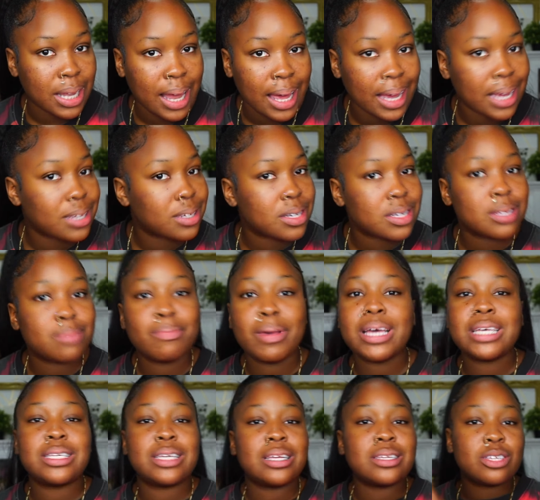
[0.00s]
Like it just
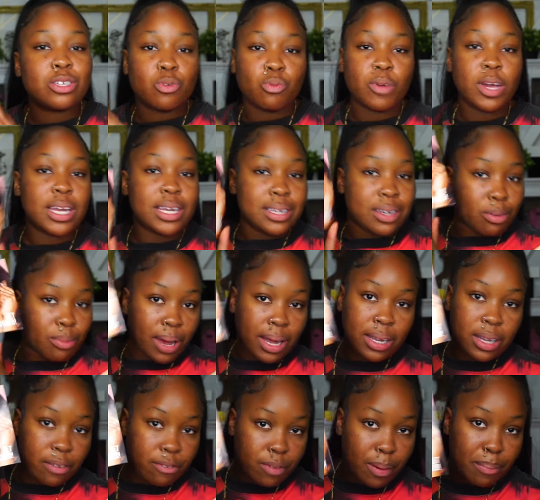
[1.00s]
makes sense to read
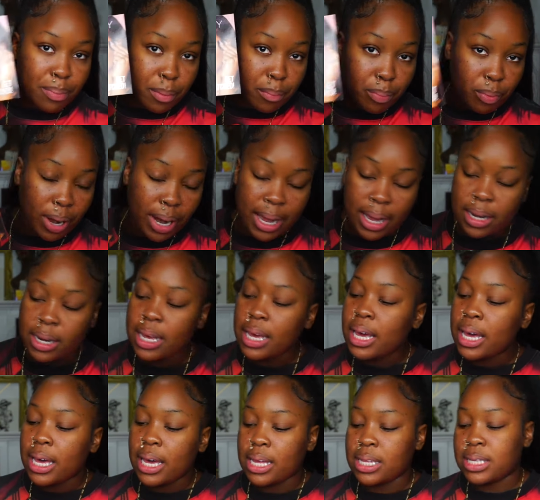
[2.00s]
directly from the brand
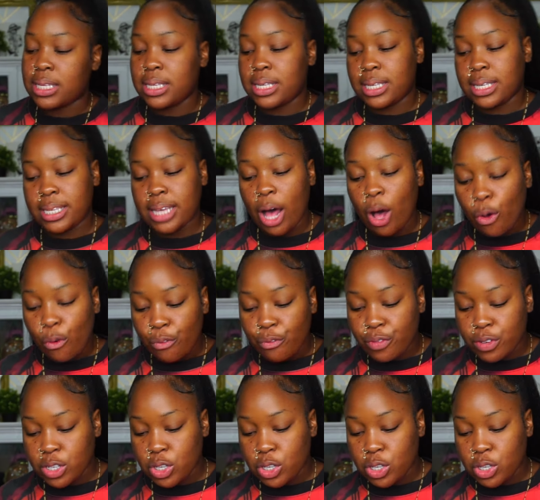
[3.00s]
itself.